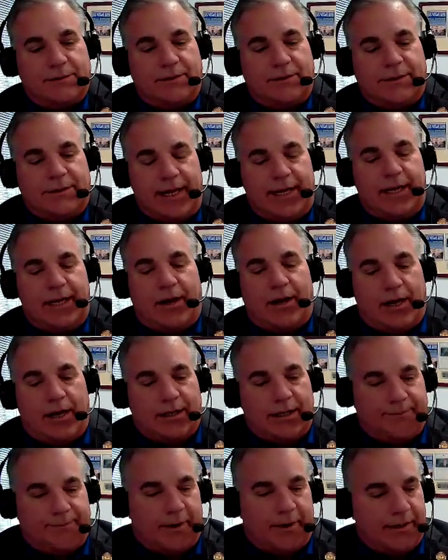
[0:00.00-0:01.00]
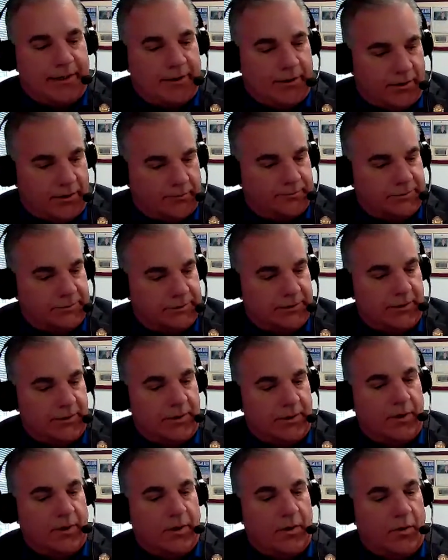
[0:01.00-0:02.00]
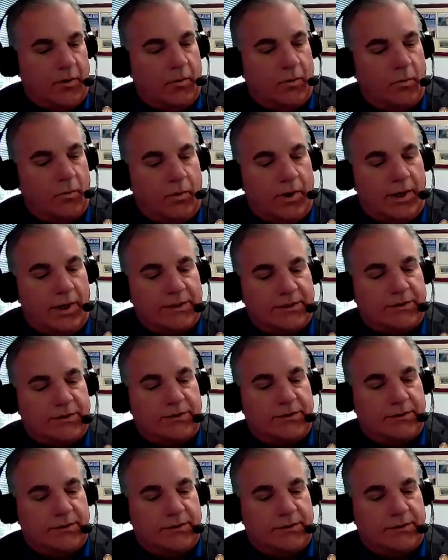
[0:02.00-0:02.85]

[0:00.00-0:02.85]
Tenant occupied homes. What's